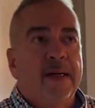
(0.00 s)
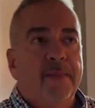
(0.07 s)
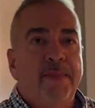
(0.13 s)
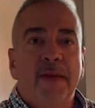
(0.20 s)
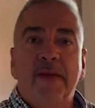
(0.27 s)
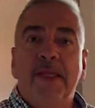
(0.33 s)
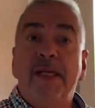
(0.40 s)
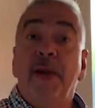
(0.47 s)

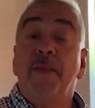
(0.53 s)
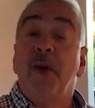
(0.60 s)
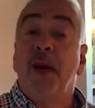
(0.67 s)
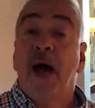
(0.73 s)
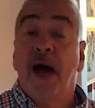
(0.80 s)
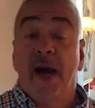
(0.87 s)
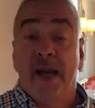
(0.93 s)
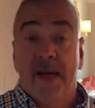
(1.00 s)
in building number
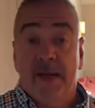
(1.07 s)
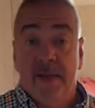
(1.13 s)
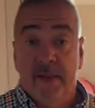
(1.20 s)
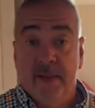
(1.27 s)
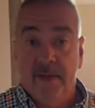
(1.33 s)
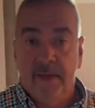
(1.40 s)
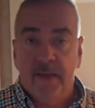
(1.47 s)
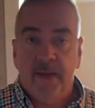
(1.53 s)
9
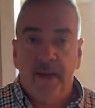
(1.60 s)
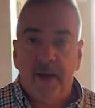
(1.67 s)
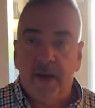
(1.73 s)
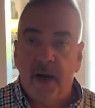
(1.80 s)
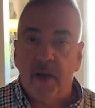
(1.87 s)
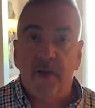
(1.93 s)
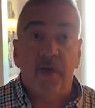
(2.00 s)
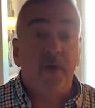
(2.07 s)

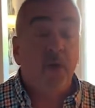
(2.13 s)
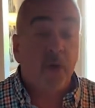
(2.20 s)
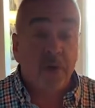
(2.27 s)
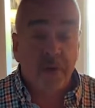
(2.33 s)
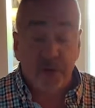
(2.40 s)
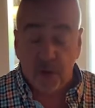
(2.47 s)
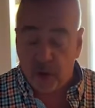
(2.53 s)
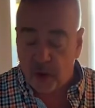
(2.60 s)
on the
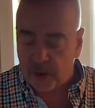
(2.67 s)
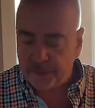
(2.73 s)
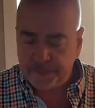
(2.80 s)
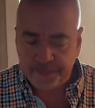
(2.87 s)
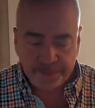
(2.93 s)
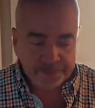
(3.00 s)
4th floor.